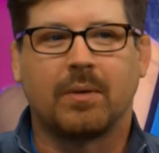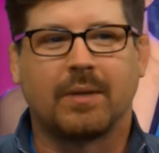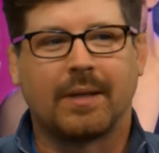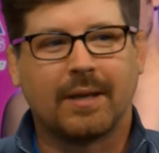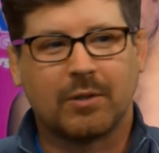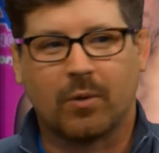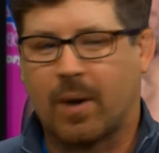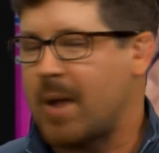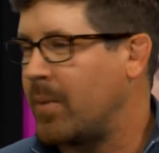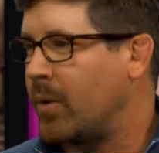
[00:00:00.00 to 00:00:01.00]
but to get to
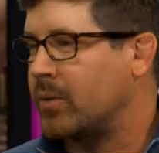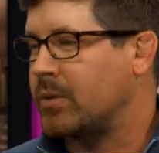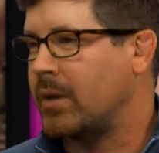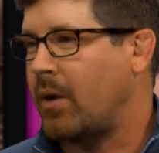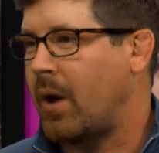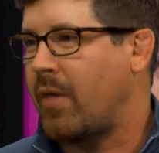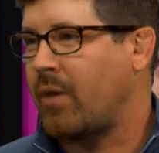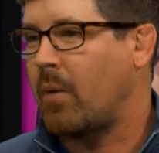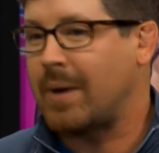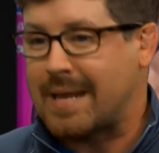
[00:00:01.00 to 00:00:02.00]
Ramos, you know, I
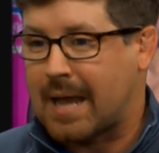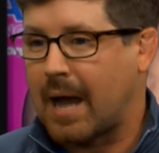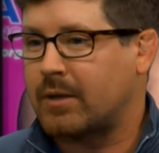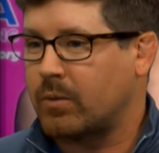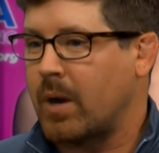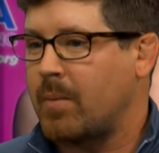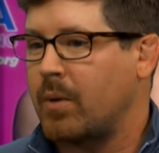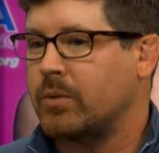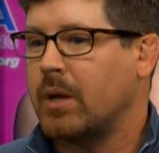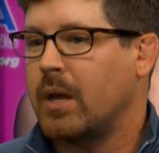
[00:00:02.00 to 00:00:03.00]
thought when he got to
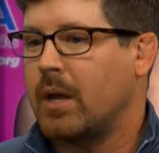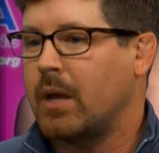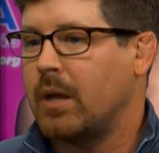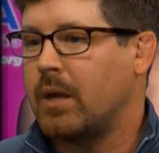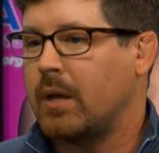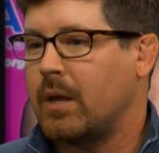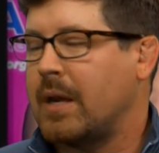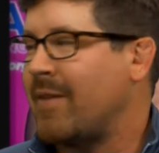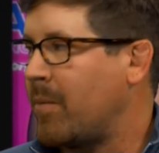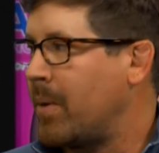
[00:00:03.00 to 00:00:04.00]
Ramos,
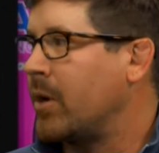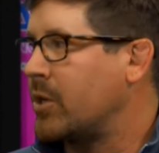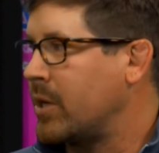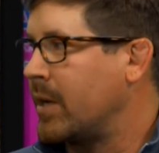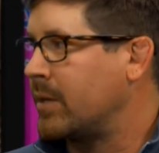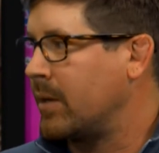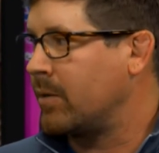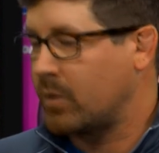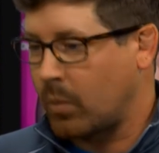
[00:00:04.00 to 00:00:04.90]
he'd have a better chance to